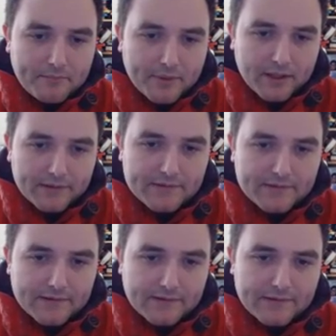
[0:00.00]
but
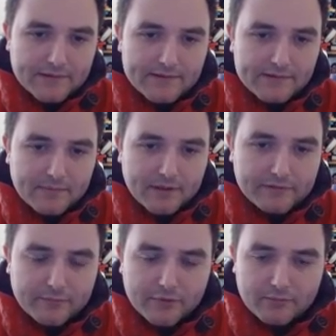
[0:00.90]
this is a bit
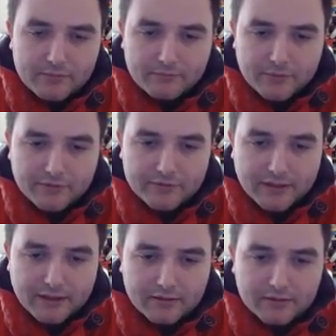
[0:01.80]
of a problem move
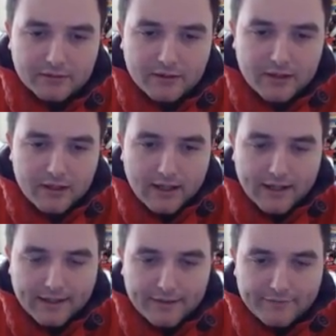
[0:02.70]
now.
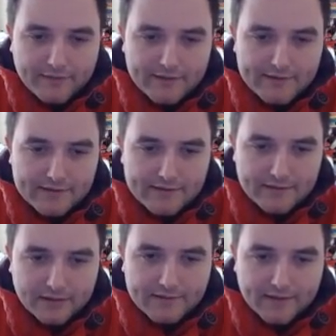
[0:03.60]
And after this, it
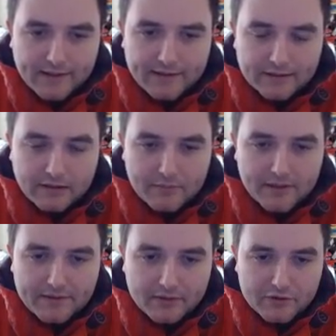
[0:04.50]
starts to get a little
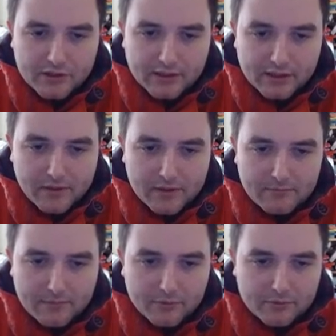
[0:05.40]
bit dodgy. Now, my,
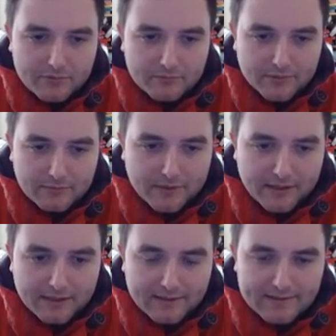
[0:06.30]
my pawn, my
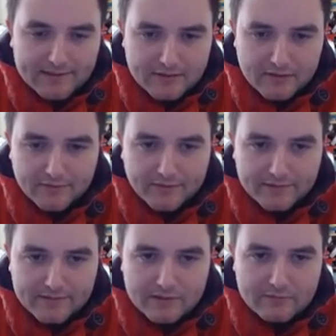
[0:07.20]
king's not
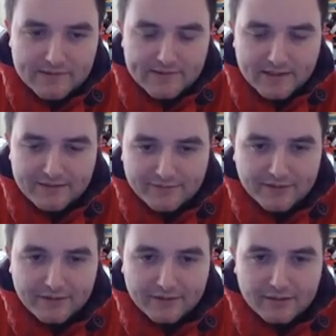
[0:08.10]
that super safe
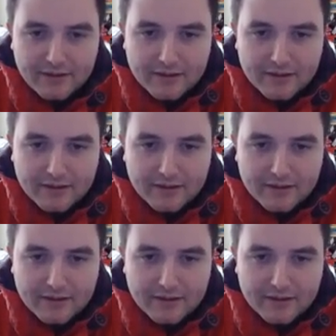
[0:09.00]
here,